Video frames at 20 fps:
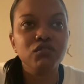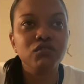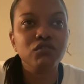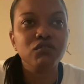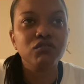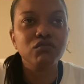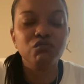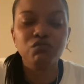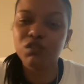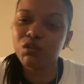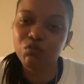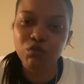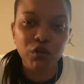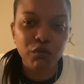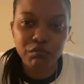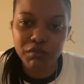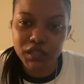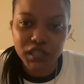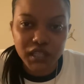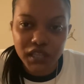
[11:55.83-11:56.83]
we won't
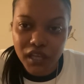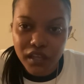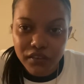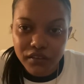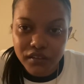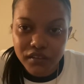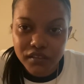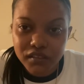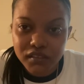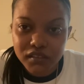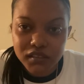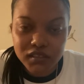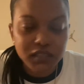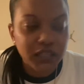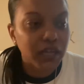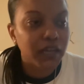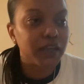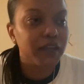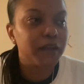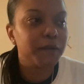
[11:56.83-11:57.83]
be together.
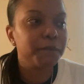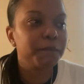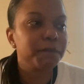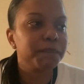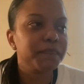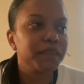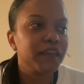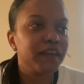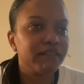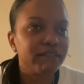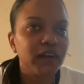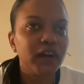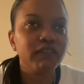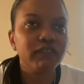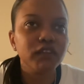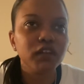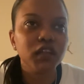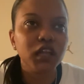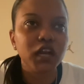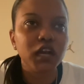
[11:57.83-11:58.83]
Like, if I
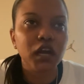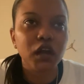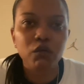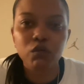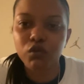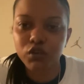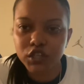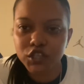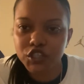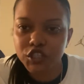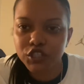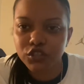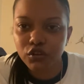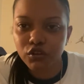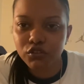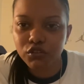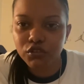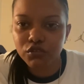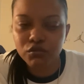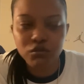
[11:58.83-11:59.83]
feel like I want to cheat
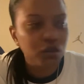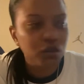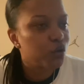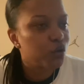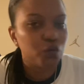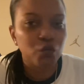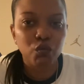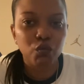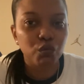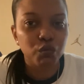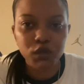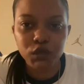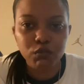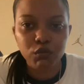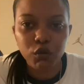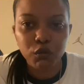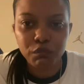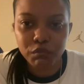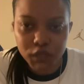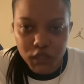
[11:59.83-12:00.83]
on you, we
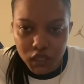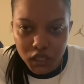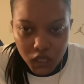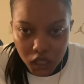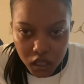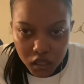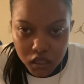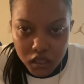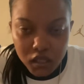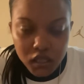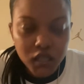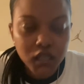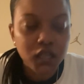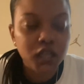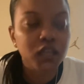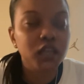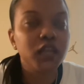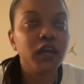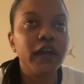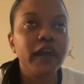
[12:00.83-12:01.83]
won't be together.
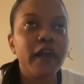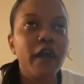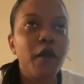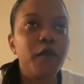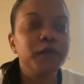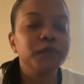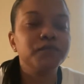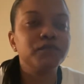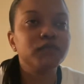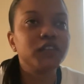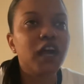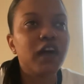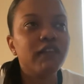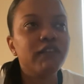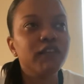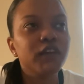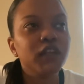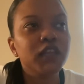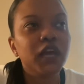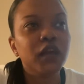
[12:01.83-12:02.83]
Like, I
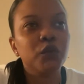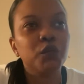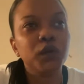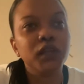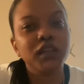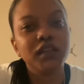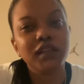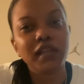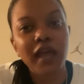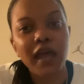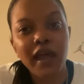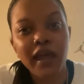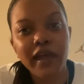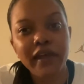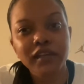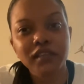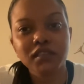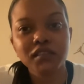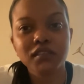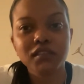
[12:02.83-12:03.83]
feel like with
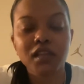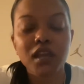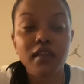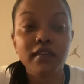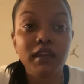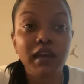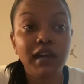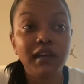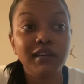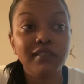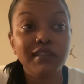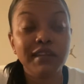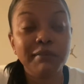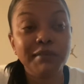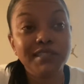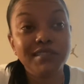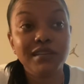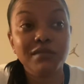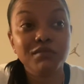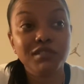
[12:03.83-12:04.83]
that, I mean,
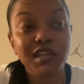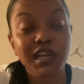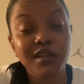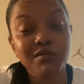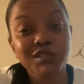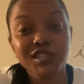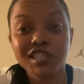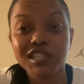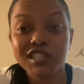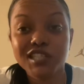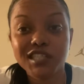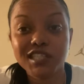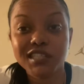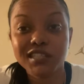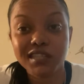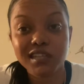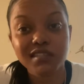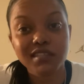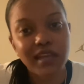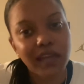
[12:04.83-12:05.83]
sometimes, yeah, shit
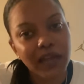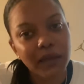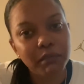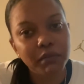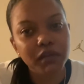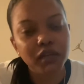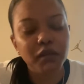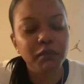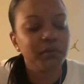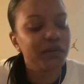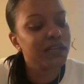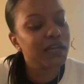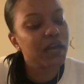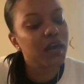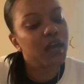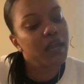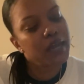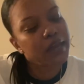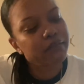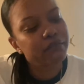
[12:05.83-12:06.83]
does happen, but
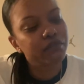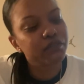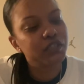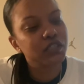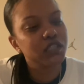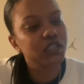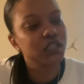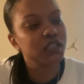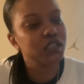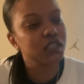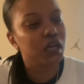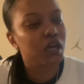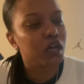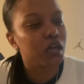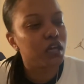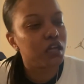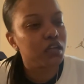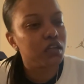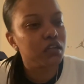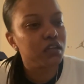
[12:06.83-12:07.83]
not every
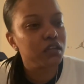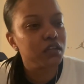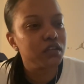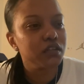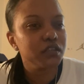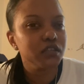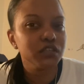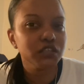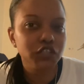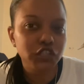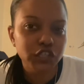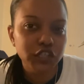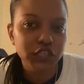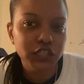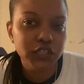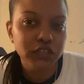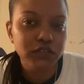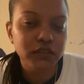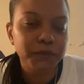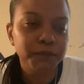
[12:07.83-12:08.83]
stud
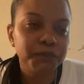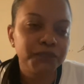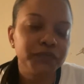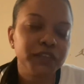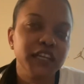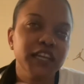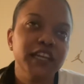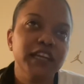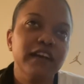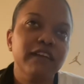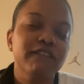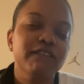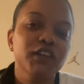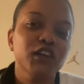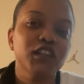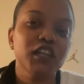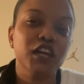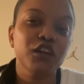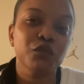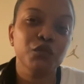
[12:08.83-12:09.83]
cheats. And I feel
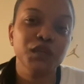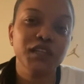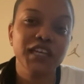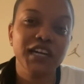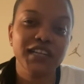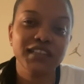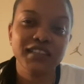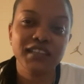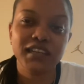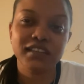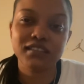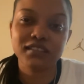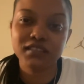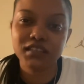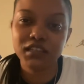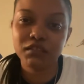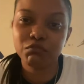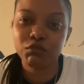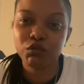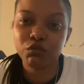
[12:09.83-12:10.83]
like we got that
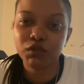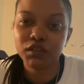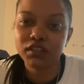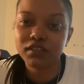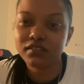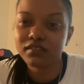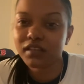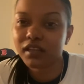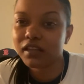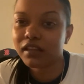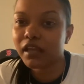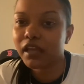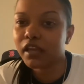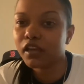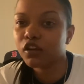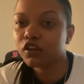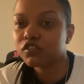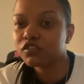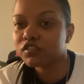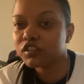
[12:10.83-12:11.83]
stigma with us that,
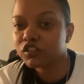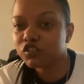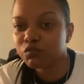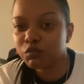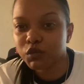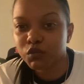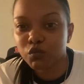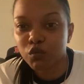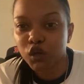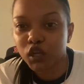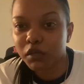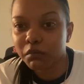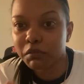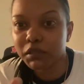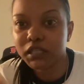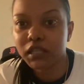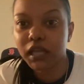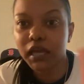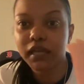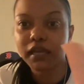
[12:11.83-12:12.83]
like, since we want to be
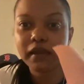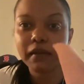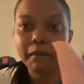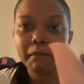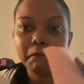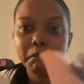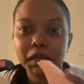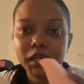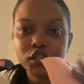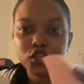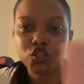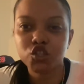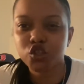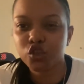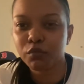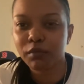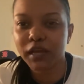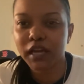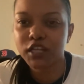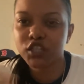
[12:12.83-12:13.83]
like men so
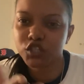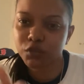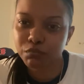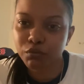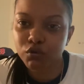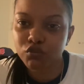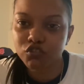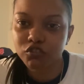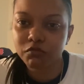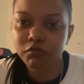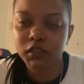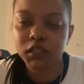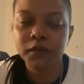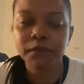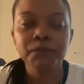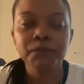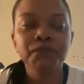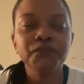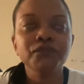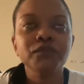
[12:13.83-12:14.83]
bad, supposedly,
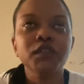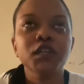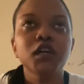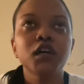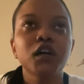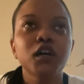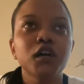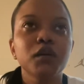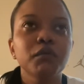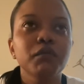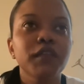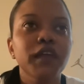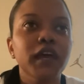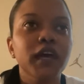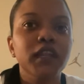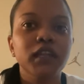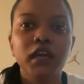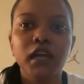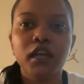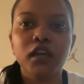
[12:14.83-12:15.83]

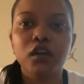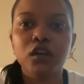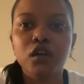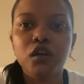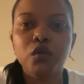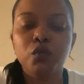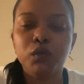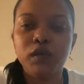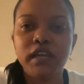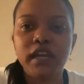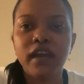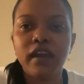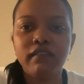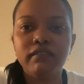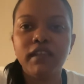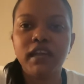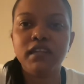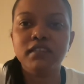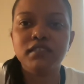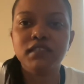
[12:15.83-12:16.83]
that like we have
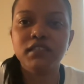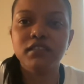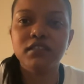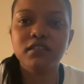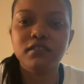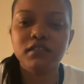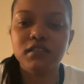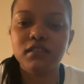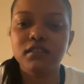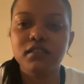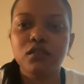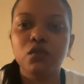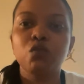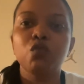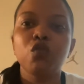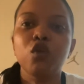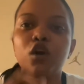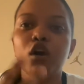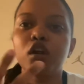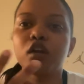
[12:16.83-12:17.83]
that tendency to
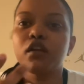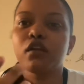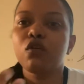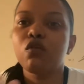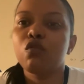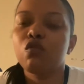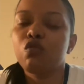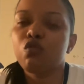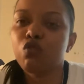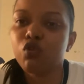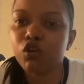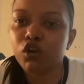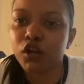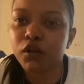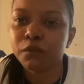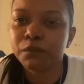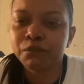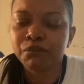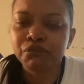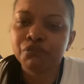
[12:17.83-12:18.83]
want, or
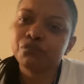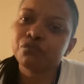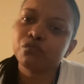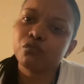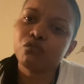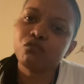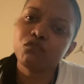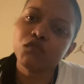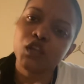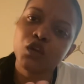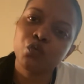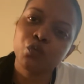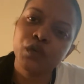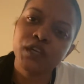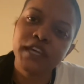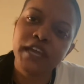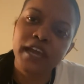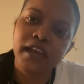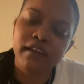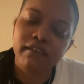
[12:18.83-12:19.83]
we
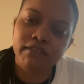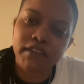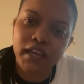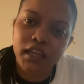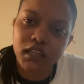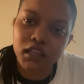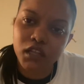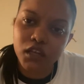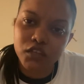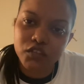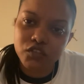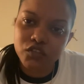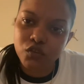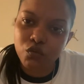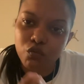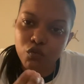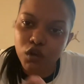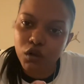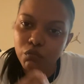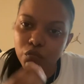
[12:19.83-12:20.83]
have that lust to
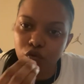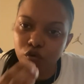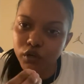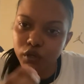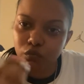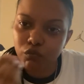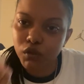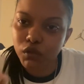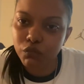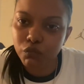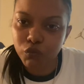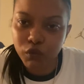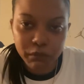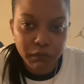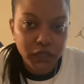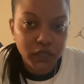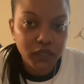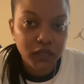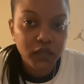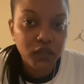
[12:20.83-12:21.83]
want more than one
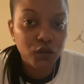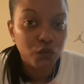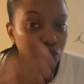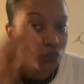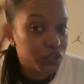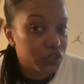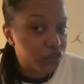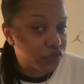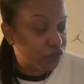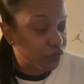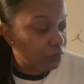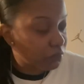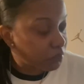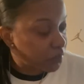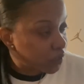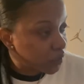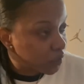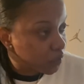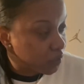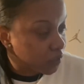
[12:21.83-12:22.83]
woman. Which for
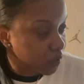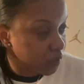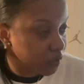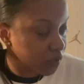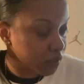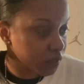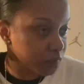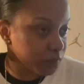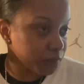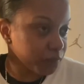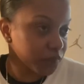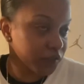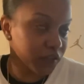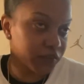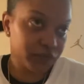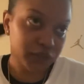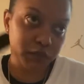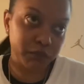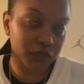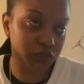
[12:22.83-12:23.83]
me, if
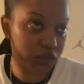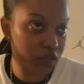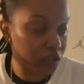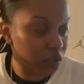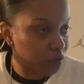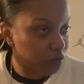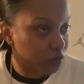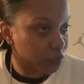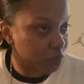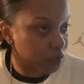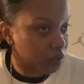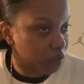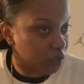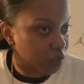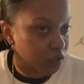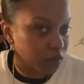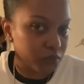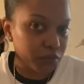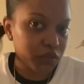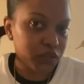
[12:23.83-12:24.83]
I'm single,
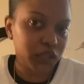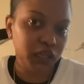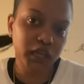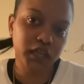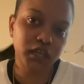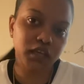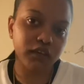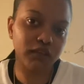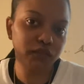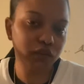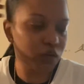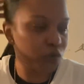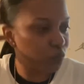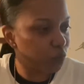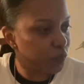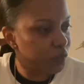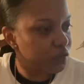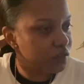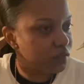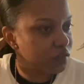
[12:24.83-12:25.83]
yeah, but like if I'm
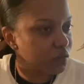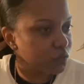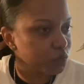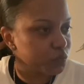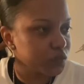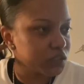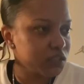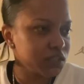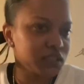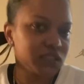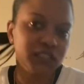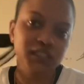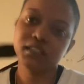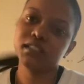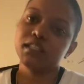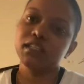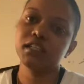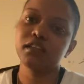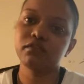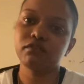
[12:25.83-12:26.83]
with someone
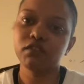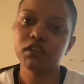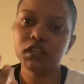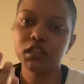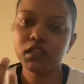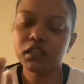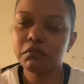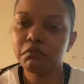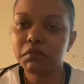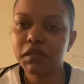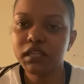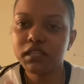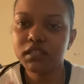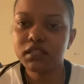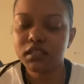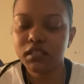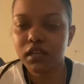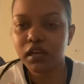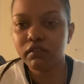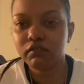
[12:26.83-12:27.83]
and I'm really committed to
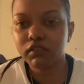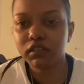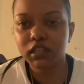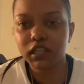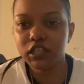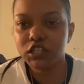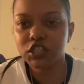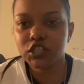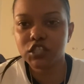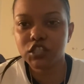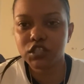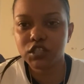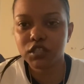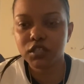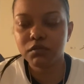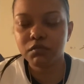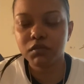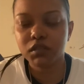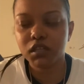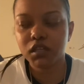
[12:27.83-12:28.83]
that
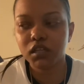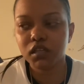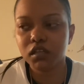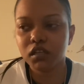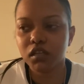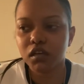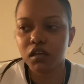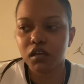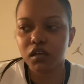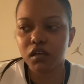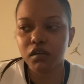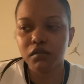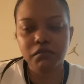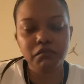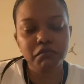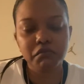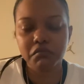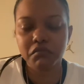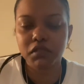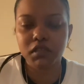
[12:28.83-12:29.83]
relationship, then
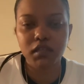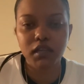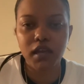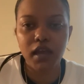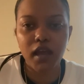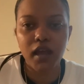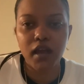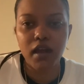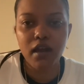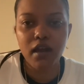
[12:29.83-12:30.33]
nah.